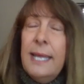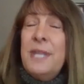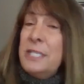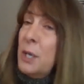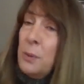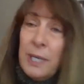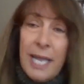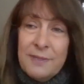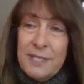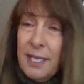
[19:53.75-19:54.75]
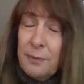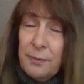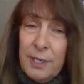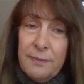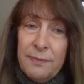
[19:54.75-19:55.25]
they don't want to have to
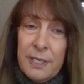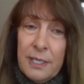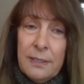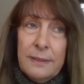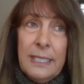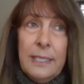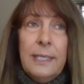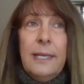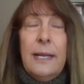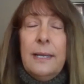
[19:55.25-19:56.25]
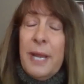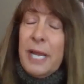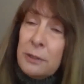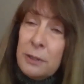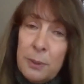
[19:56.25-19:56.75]
get rid of their
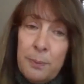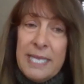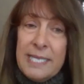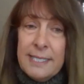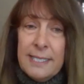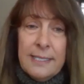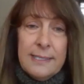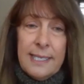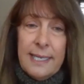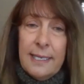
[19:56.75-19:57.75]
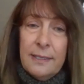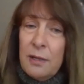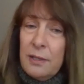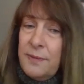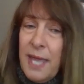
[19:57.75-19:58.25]
heirloom pieces and
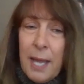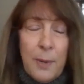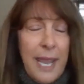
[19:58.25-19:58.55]
all of that.